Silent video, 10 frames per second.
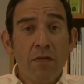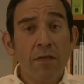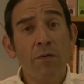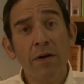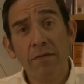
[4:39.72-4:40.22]

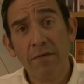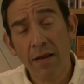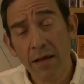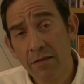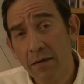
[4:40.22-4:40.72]
So it is
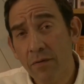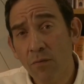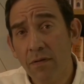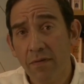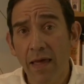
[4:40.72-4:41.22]
today and so it
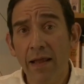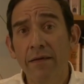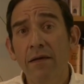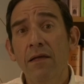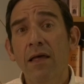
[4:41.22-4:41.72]
was then.